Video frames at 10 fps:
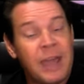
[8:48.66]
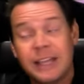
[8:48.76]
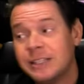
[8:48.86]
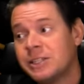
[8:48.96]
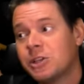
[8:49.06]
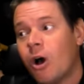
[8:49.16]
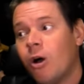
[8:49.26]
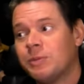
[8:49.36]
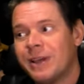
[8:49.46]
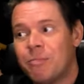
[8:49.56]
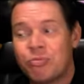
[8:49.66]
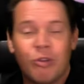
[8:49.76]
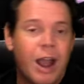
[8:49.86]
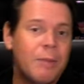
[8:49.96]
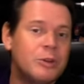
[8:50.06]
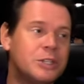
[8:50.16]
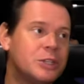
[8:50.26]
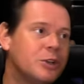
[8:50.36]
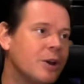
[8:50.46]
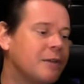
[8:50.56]
Paint and sculpt, Prime 1
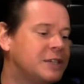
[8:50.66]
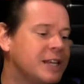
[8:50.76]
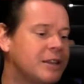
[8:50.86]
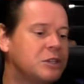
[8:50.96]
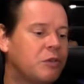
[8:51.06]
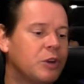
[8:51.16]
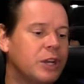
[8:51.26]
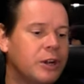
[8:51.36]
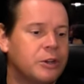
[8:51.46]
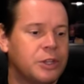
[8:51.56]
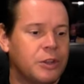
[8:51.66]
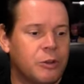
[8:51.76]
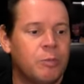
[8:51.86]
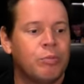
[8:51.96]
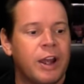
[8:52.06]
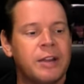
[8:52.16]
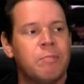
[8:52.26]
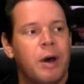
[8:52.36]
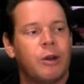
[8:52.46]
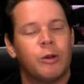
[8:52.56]
Studio, I've said this for years, their bread
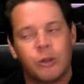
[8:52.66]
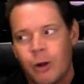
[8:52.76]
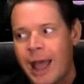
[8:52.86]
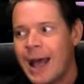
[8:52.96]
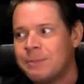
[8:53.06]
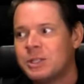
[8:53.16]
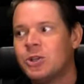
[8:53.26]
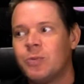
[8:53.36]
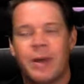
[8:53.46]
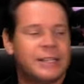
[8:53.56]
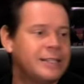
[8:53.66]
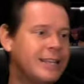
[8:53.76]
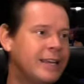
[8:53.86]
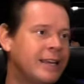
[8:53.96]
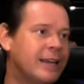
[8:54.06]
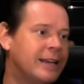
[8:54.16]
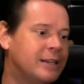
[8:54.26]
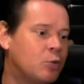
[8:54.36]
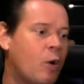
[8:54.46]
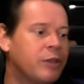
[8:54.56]
and butter, their absolute best thing
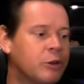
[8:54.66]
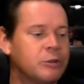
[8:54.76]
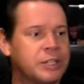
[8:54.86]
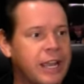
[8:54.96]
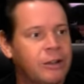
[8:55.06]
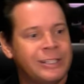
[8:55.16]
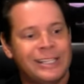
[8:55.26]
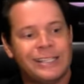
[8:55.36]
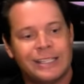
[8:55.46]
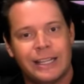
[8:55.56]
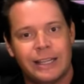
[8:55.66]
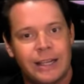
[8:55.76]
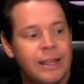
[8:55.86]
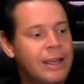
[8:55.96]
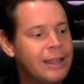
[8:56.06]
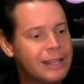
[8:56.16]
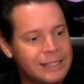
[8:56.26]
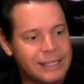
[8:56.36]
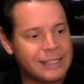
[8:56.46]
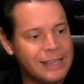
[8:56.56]
is 1/3 scale DC.
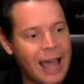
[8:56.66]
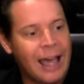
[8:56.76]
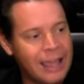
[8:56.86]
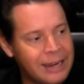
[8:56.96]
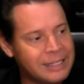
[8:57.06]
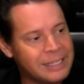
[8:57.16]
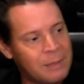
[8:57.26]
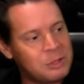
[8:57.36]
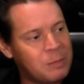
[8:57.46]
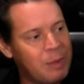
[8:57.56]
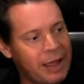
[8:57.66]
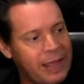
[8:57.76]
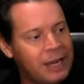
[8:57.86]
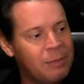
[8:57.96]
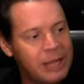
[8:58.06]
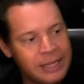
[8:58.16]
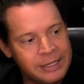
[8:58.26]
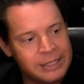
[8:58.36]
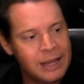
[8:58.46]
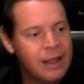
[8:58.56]
This is not an exception by any
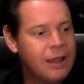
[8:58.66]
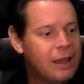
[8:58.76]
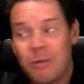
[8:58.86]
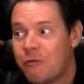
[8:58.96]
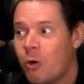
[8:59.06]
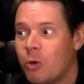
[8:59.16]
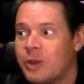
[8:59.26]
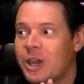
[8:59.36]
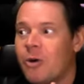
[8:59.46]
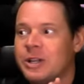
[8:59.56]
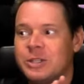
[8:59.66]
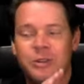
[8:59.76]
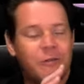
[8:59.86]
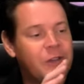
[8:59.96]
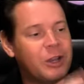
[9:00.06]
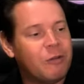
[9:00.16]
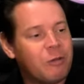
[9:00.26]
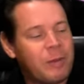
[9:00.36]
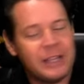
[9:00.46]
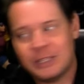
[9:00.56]
means. Now before we go into the video
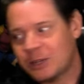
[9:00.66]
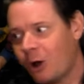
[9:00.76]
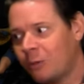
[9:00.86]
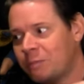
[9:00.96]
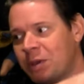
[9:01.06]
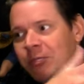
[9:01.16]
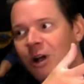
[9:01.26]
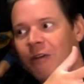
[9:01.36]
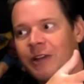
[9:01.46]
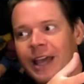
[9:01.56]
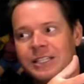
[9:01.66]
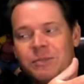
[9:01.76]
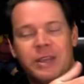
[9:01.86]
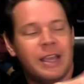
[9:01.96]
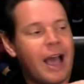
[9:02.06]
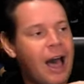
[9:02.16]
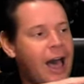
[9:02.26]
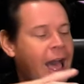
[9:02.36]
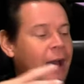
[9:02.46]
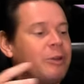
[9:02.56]
for paint and sculpt, people often ask me,
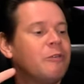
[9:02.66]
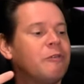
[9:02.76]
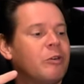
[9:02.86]
how do you